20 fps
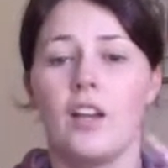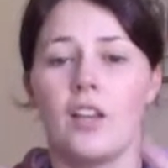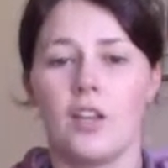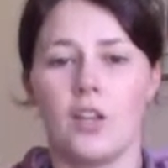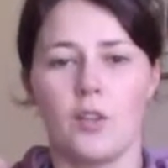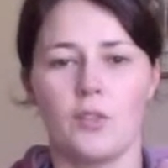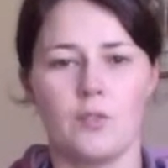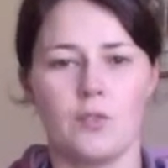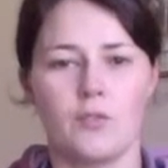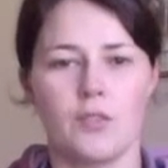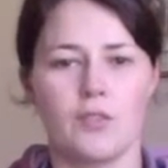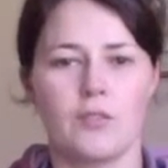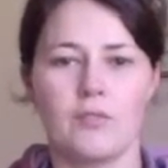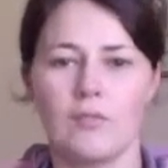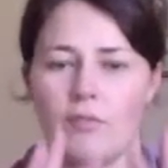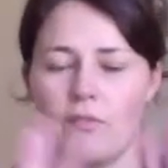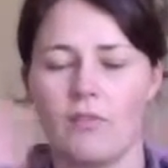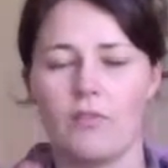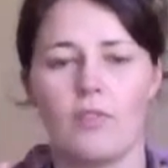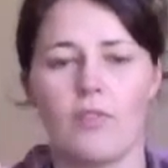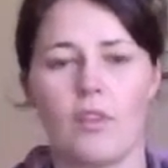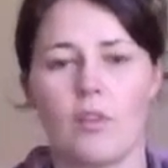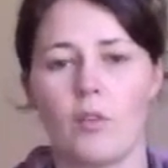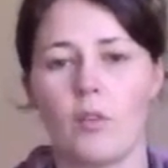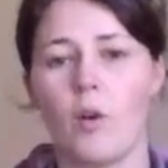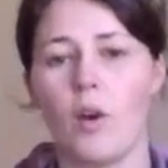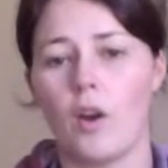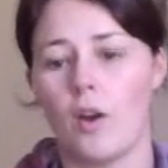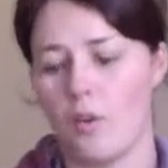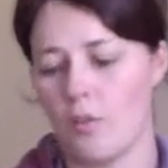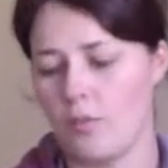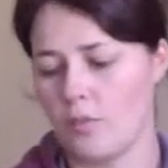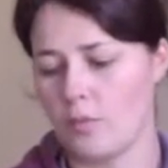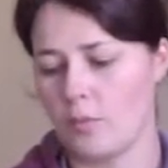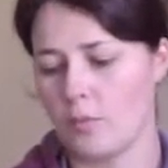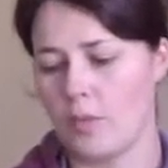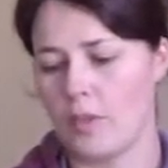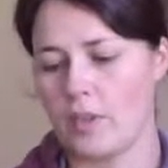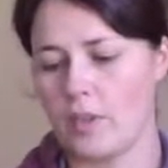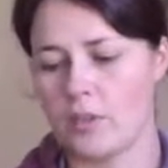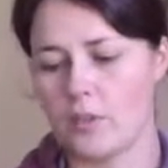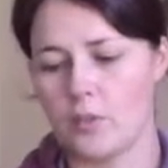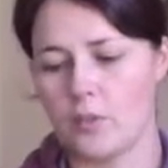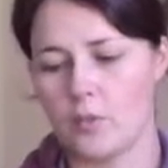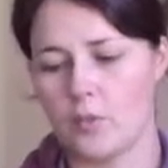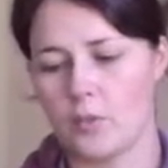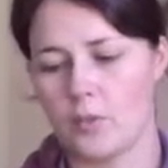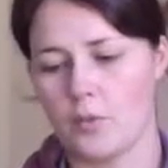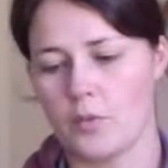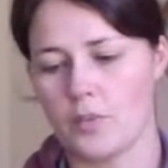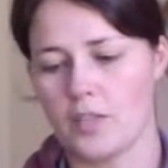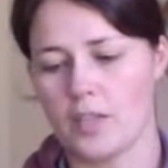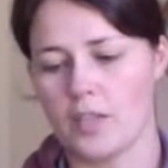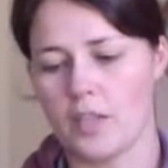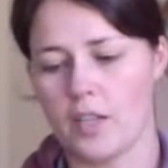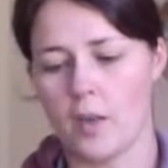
loose quite often when you're doing the horses.